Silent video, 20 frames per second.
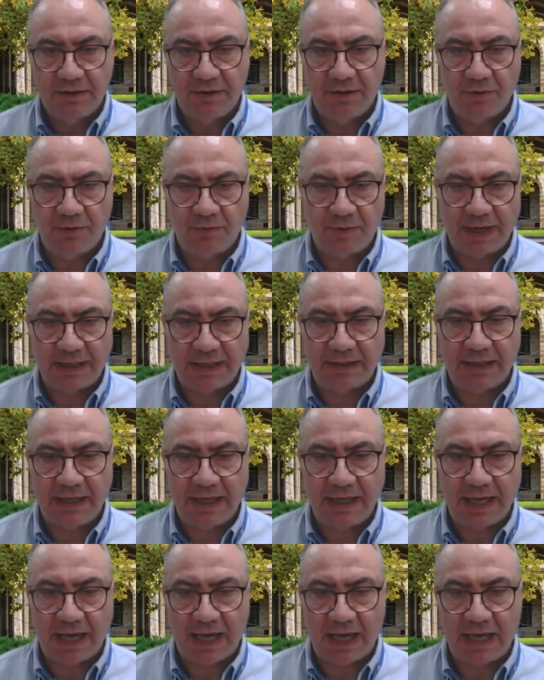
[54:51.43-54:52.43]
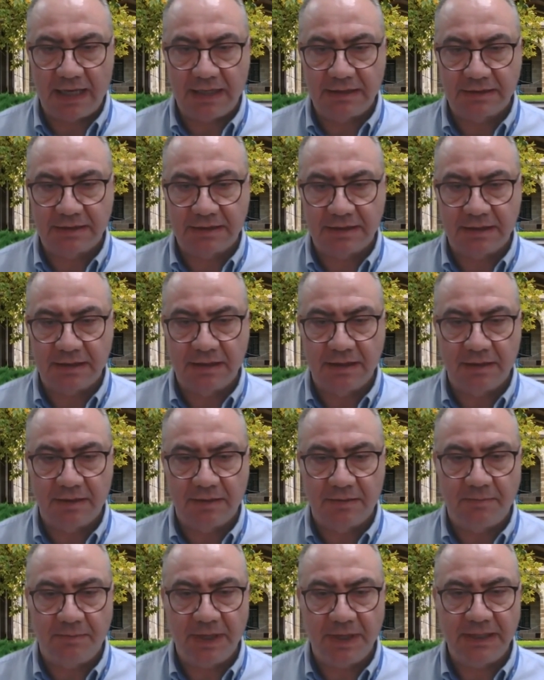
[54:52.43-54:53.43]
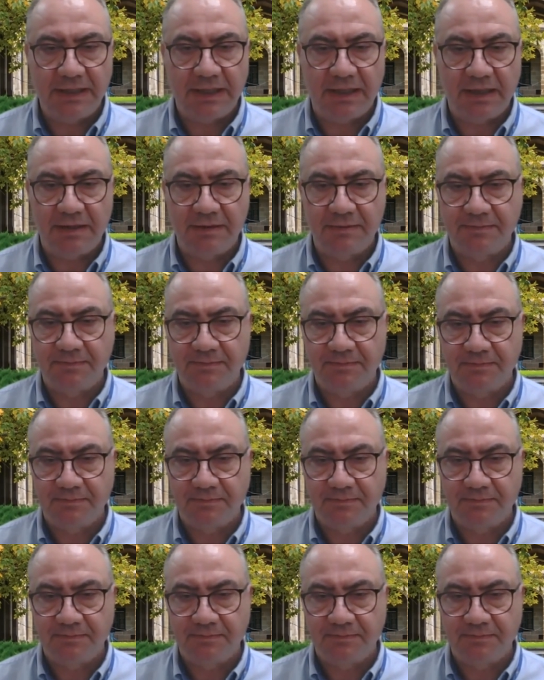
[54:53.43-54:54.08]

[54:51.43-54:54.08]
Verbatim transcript: directly ask Bidda.